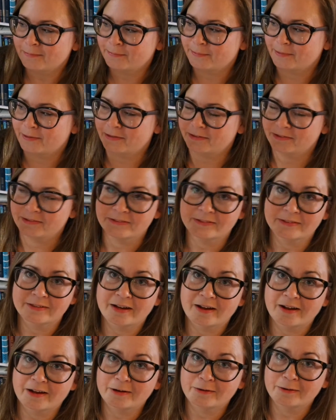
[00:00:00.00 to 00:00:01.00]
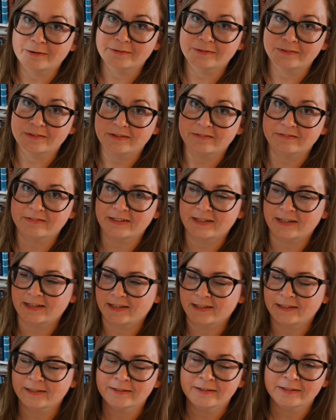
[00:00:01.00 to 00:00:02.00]
but I got a
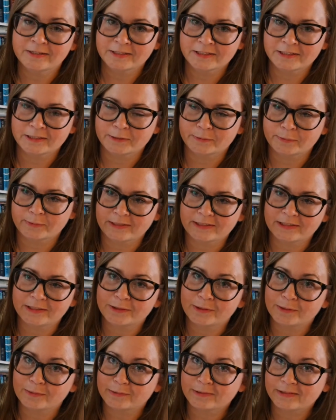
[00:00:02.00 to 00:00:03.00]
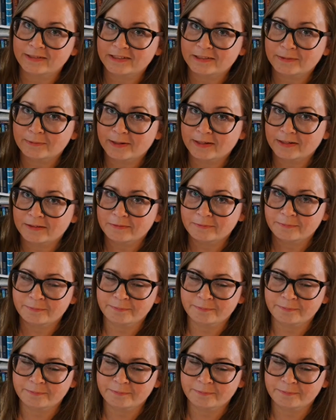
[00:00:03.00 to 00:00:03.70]
really sweet note as well.